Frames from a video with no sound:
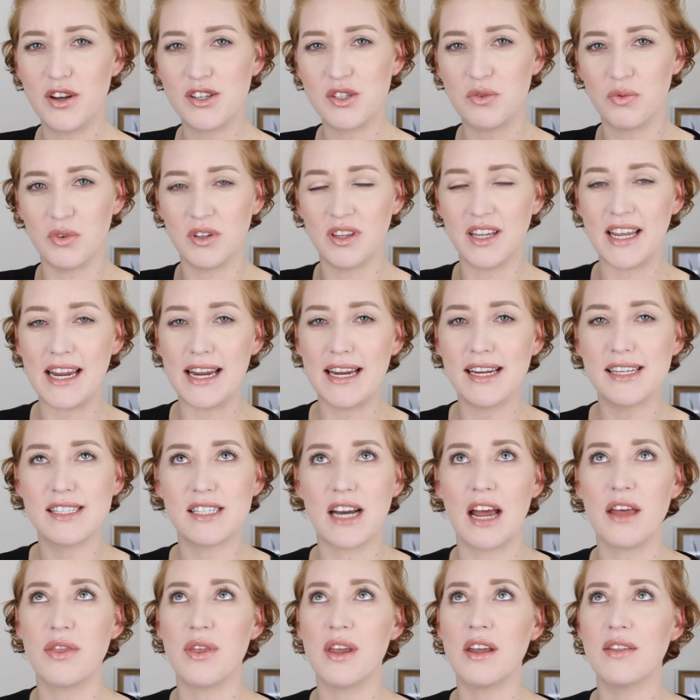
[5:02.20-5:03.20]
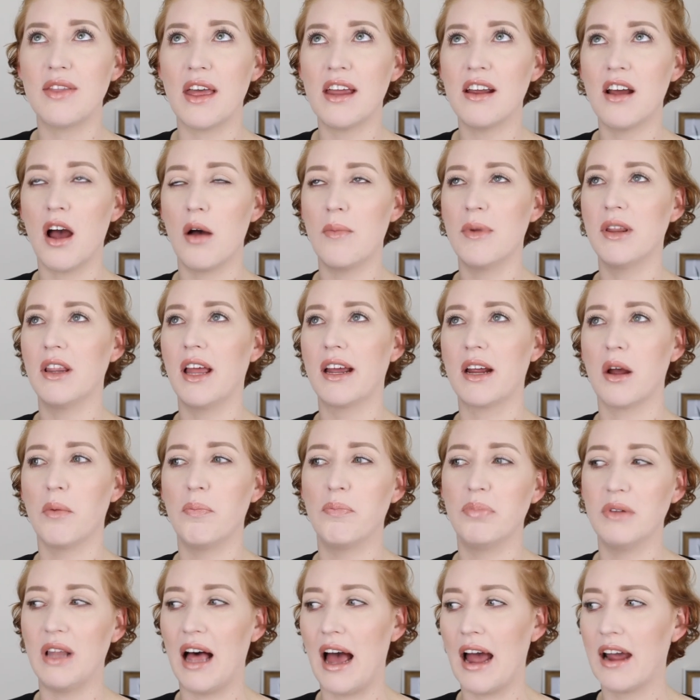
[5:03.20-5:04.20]
first released, I think they come in like a
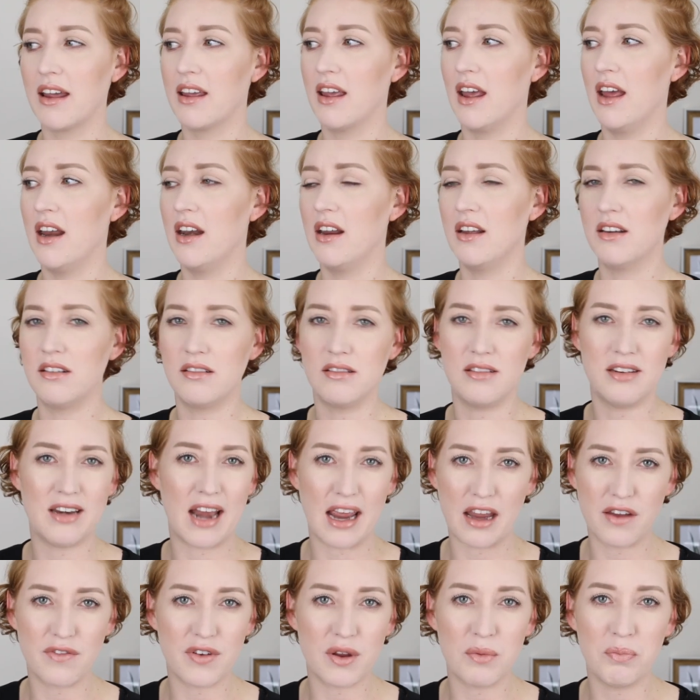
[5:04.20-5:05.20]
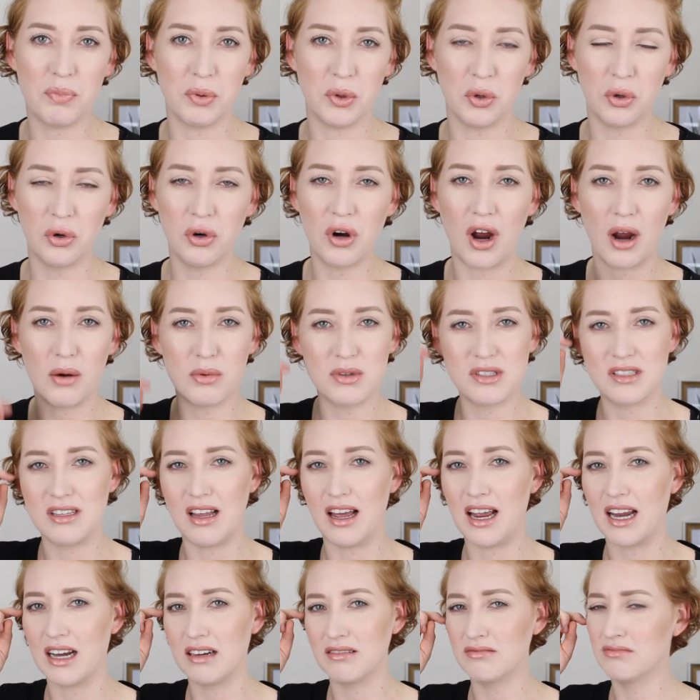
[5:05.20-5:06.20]
black and a navy blue. I was
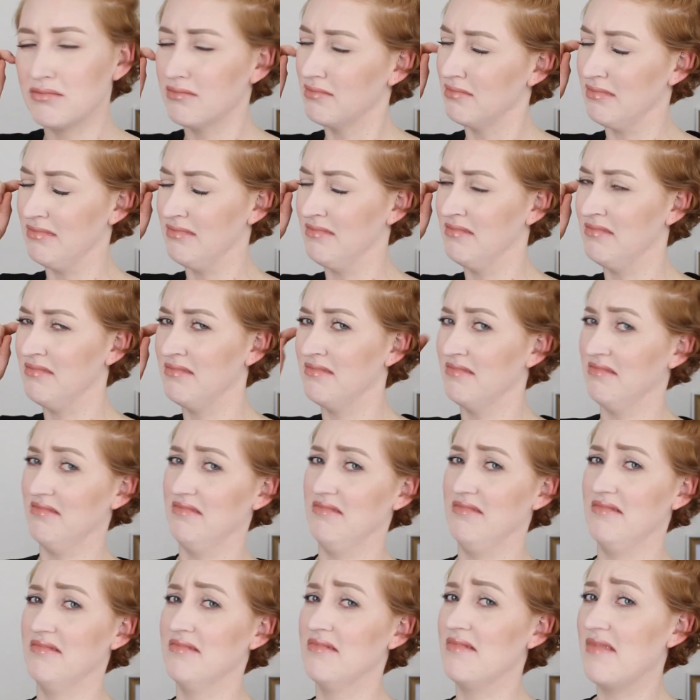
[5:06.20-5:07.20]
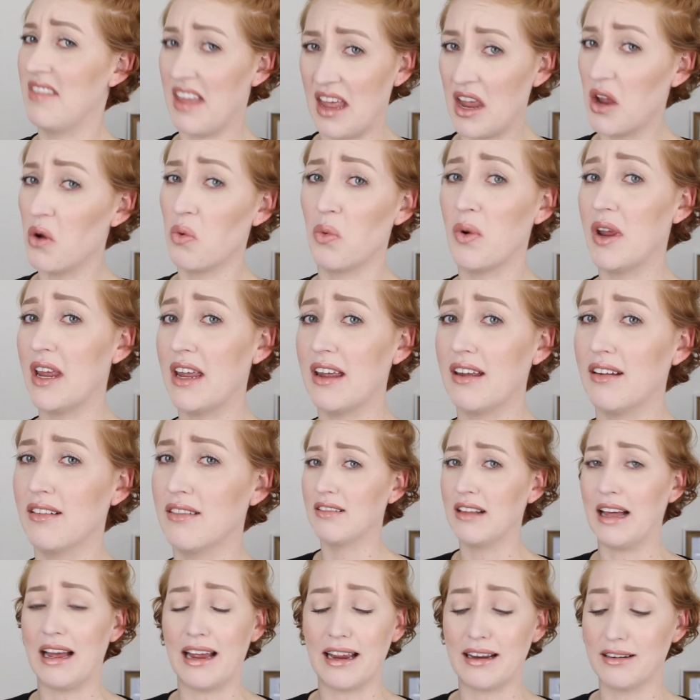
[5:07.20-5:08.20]
like, they're
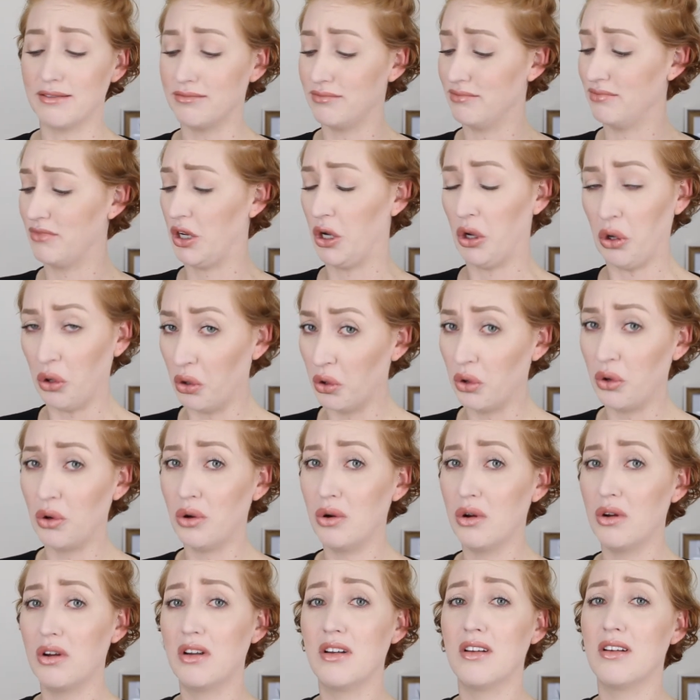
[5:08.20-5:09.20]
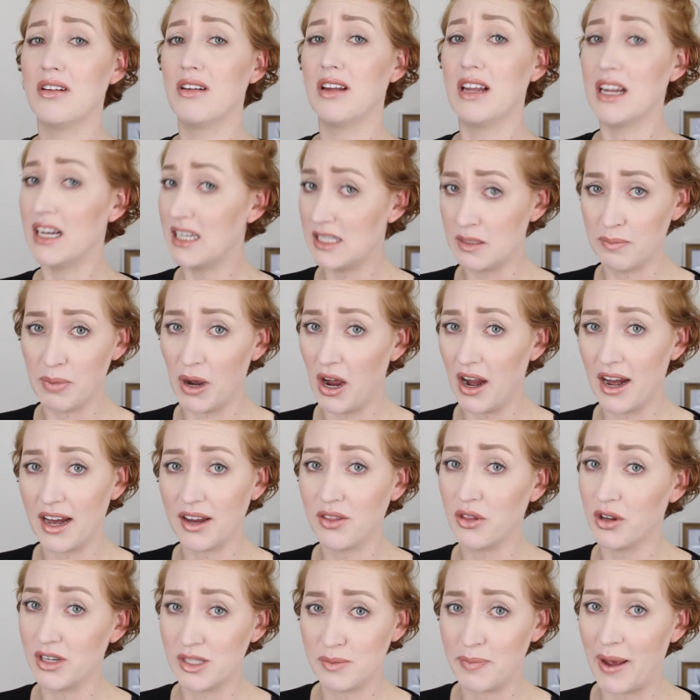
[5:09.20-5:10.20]
weird. Like, who is
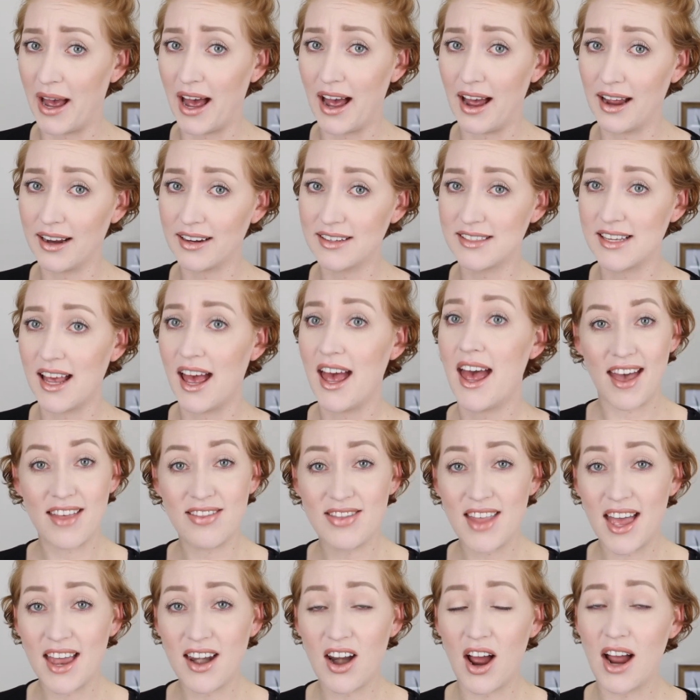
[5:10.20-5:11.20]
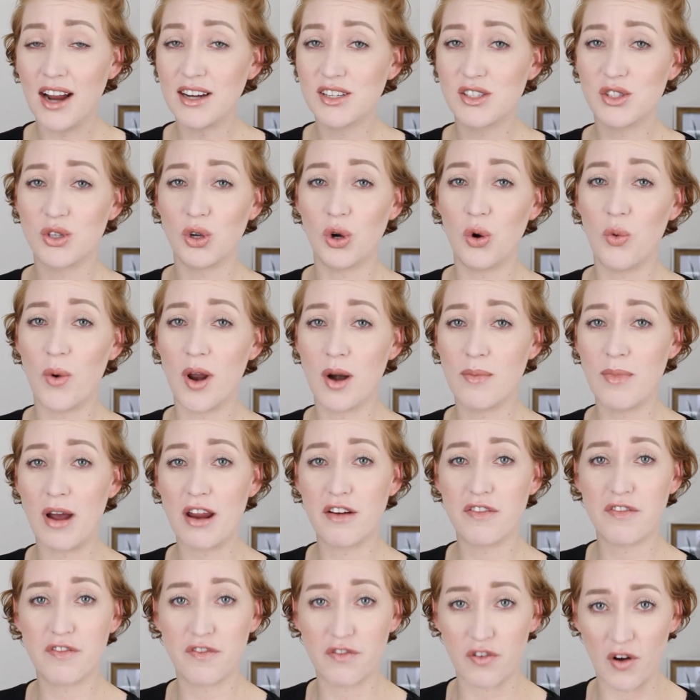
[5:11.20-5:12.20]
buying those bags? And then I saw one of
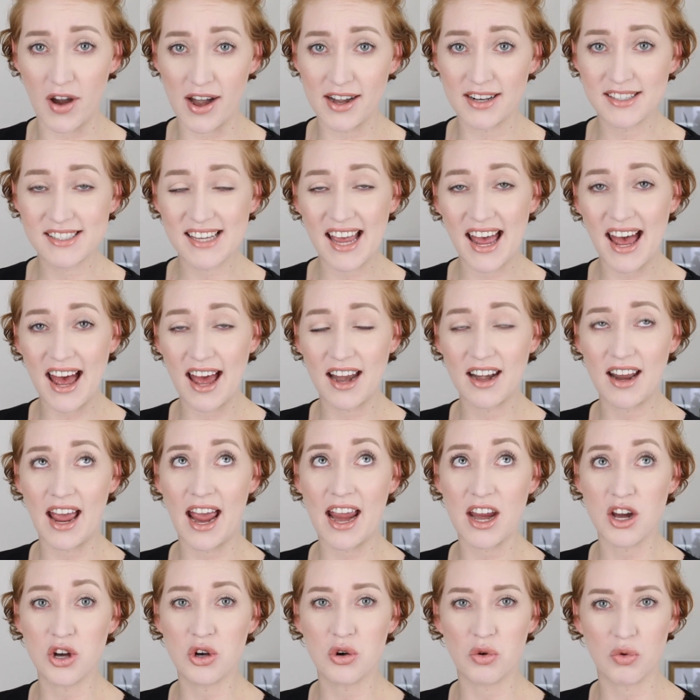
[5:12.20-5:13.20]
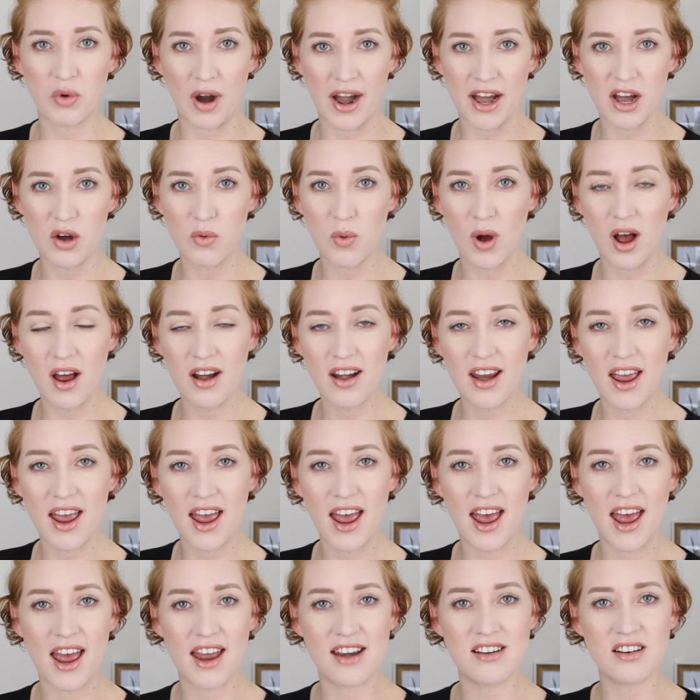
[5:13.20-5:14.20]
my friends had a gray one
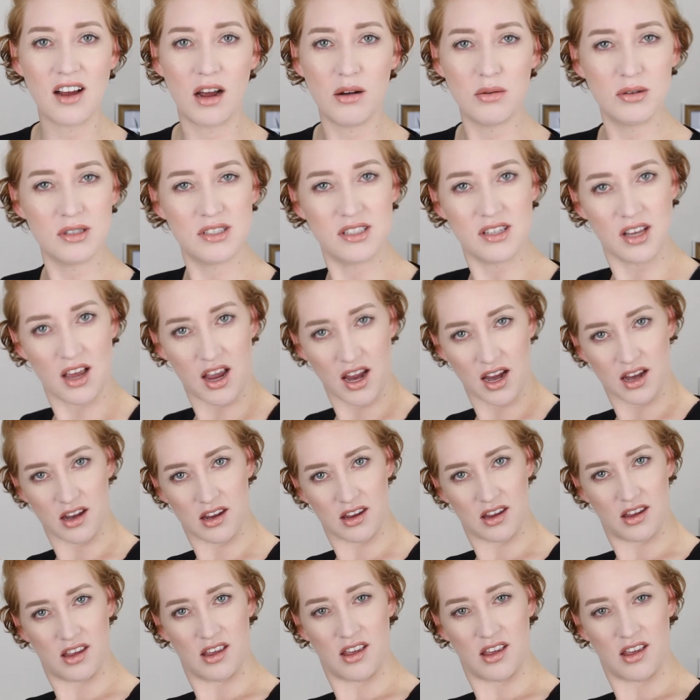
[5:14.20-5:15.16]
and I was like,